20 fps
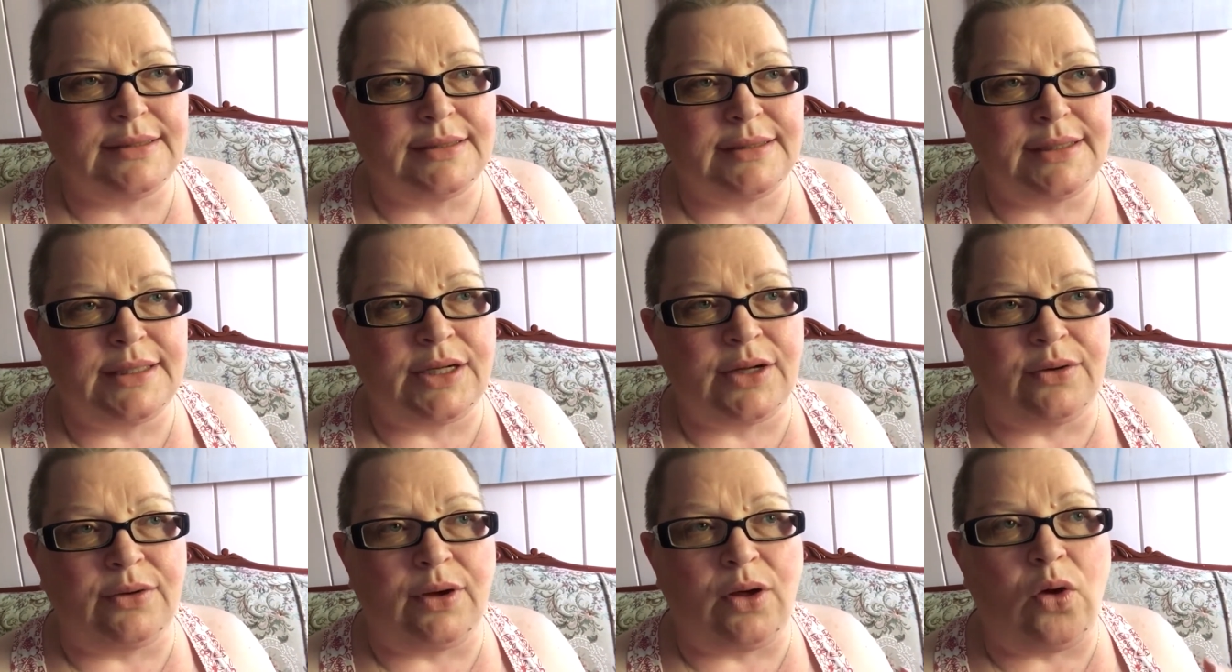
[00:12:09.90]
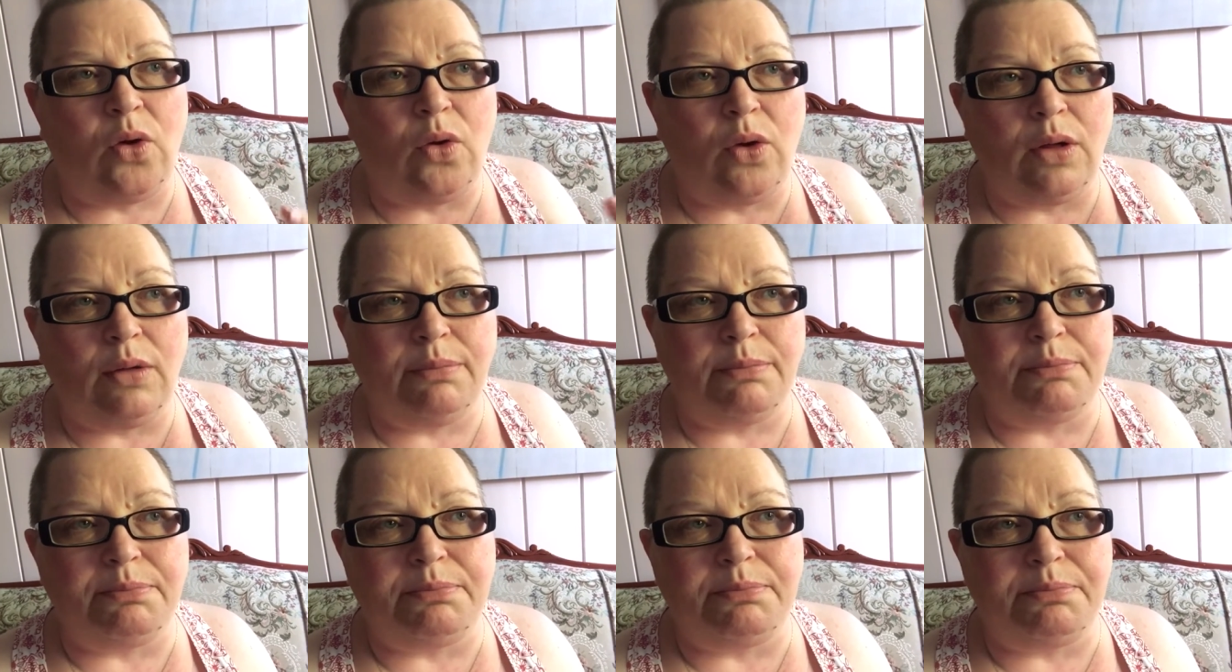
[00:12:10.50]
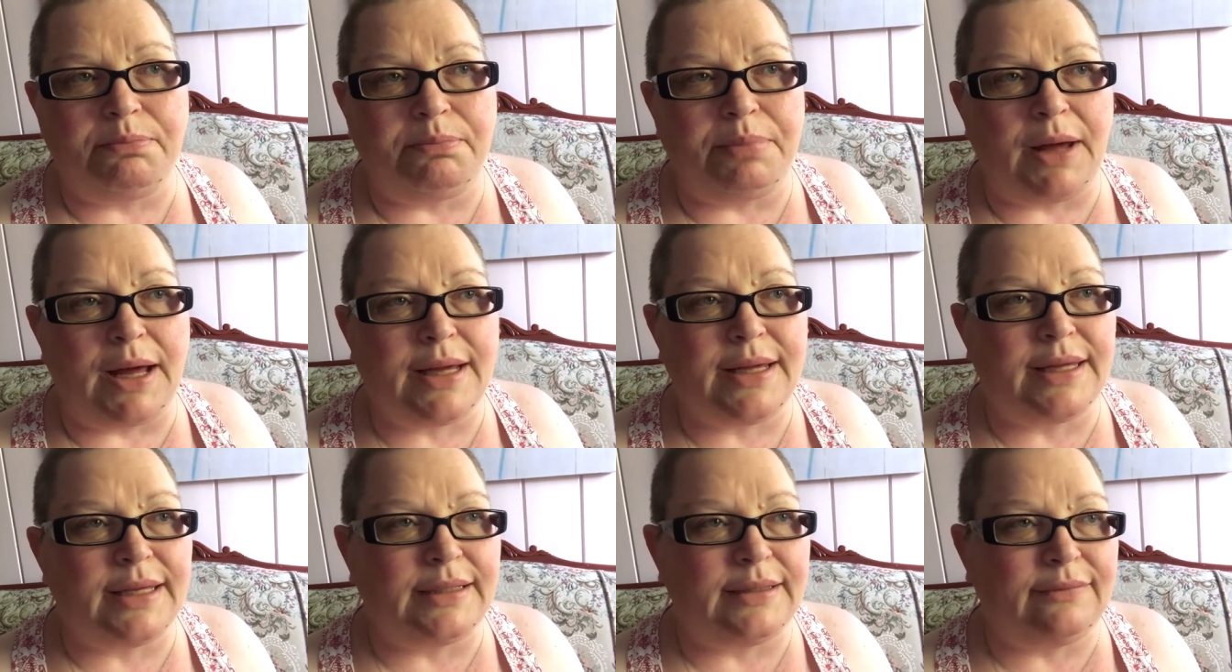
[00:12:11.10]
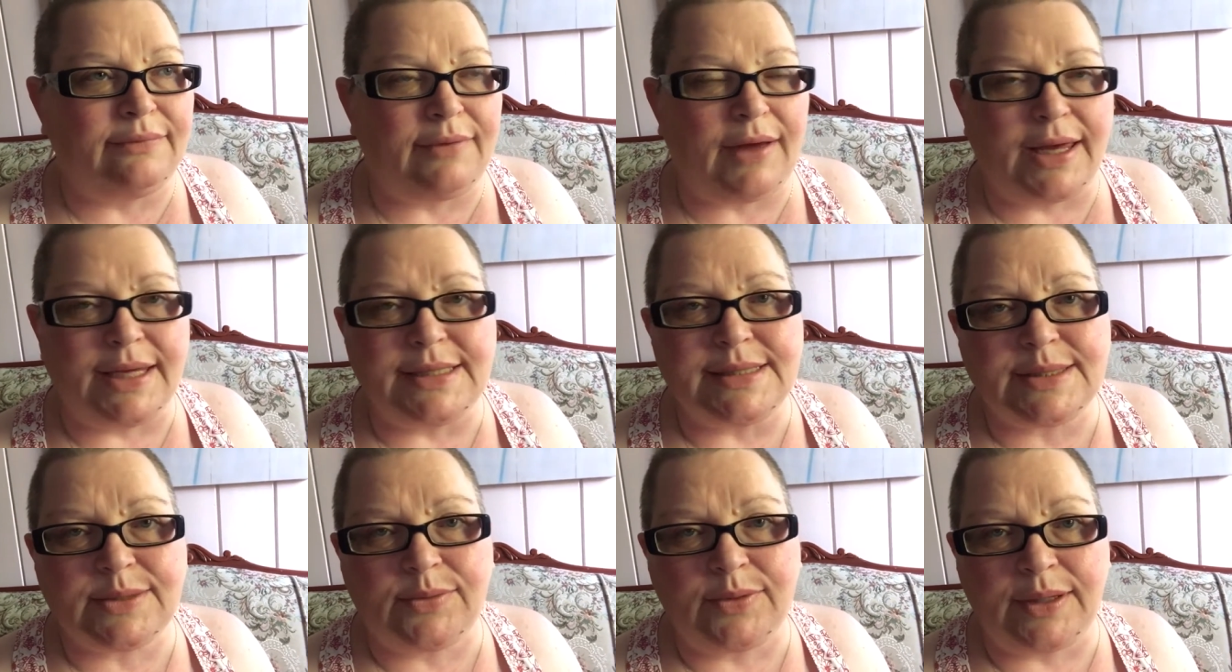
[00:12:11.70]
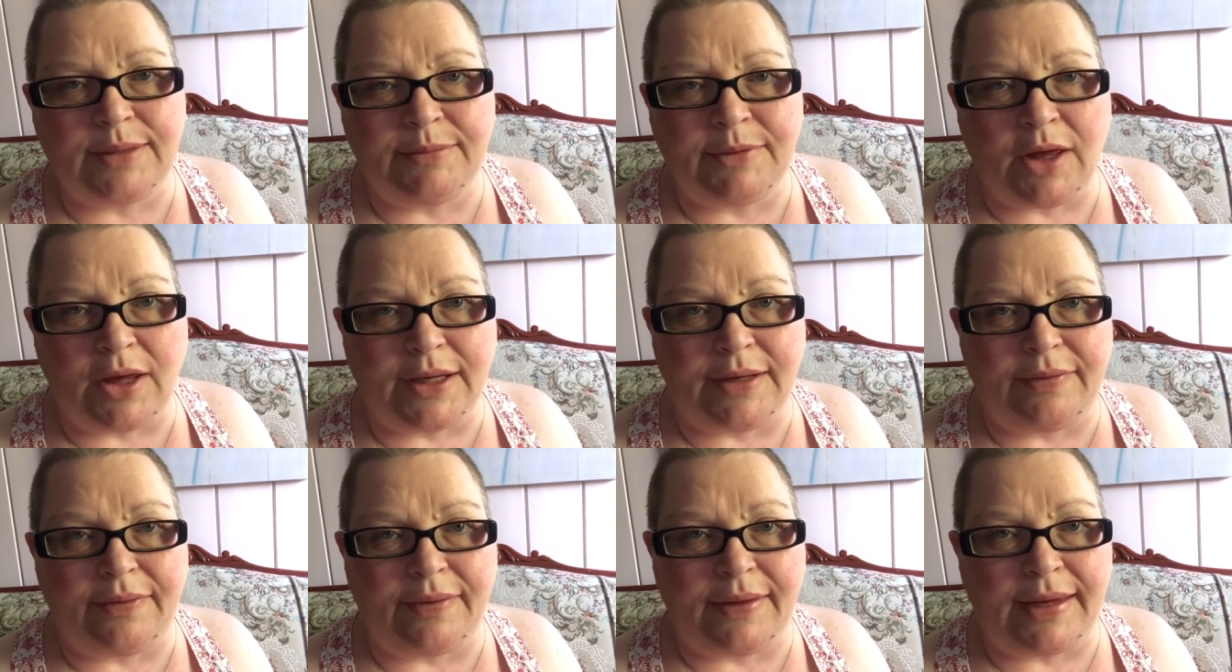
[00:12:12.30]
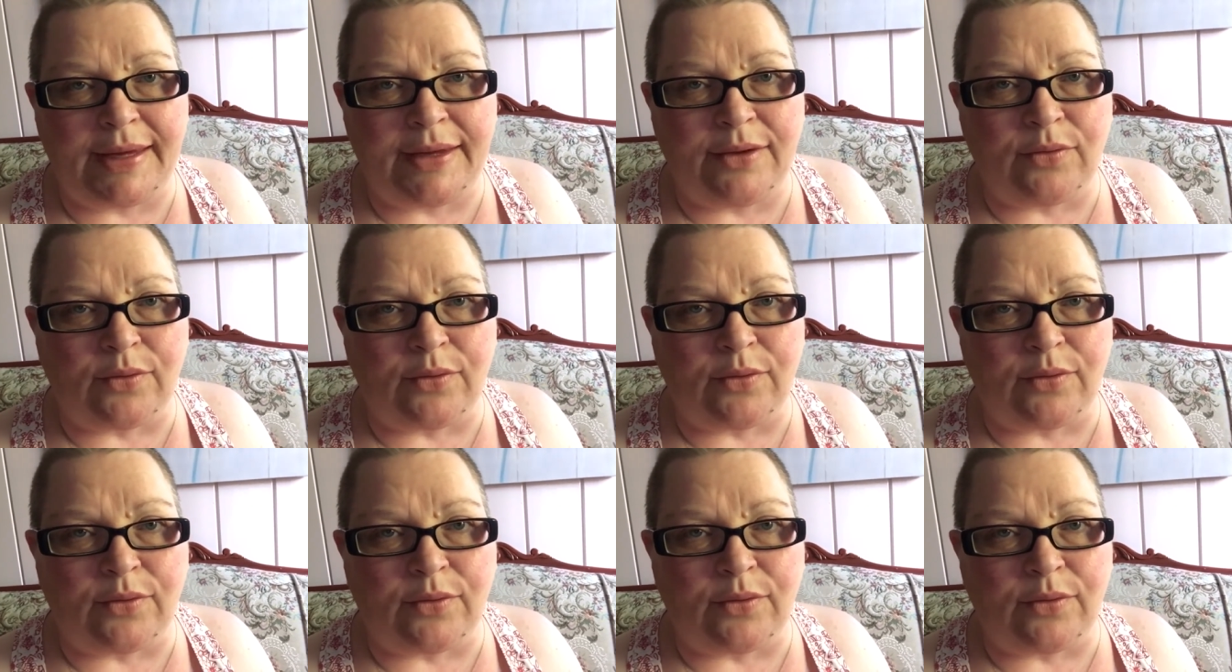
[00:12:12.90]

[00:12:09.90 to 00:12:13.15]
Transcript: a whole bucket of ice cream kind of thing,